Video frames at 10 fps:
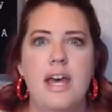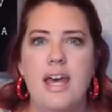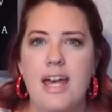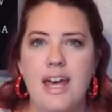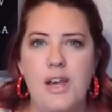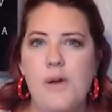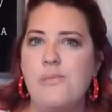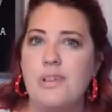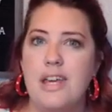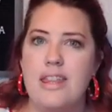and
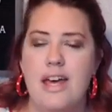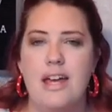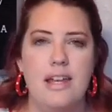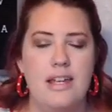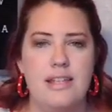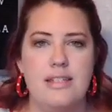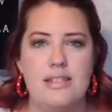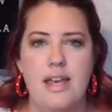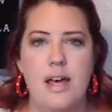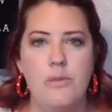hopefully that is
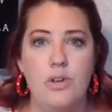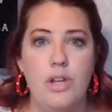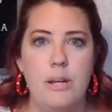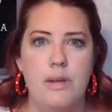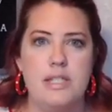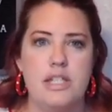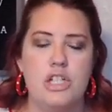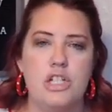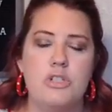helpful and a blessing to you.